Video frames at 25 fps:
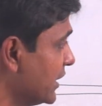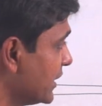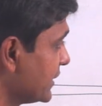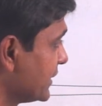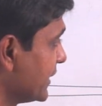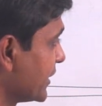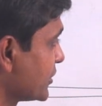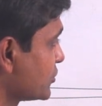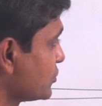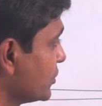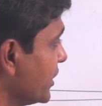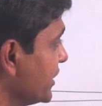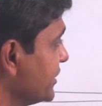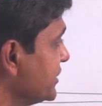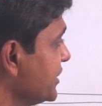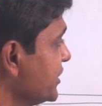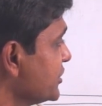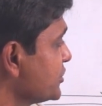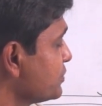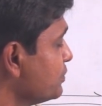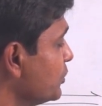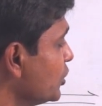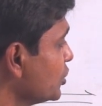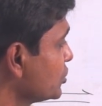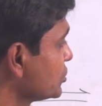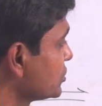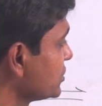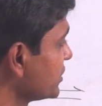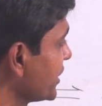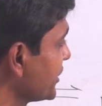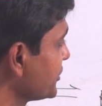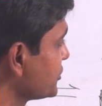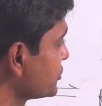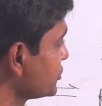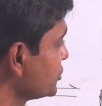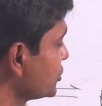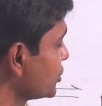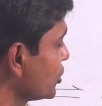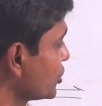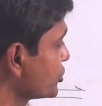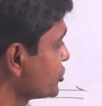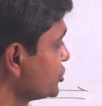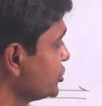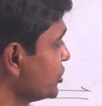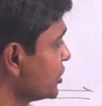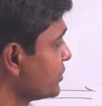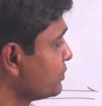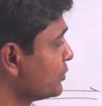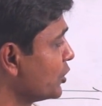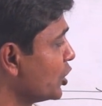That's why these both nitrogen
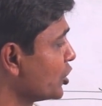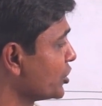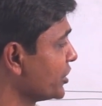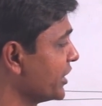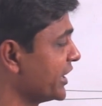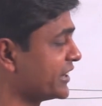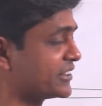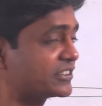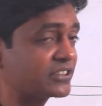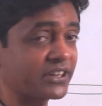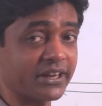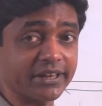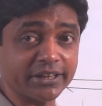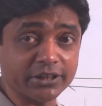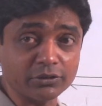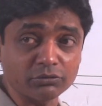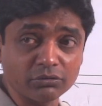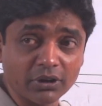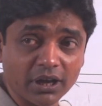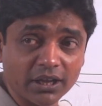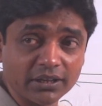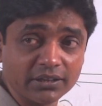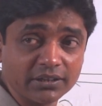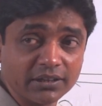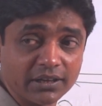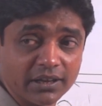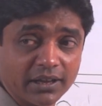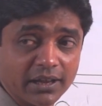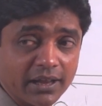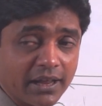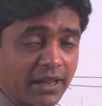oxygen bond lengths are equal.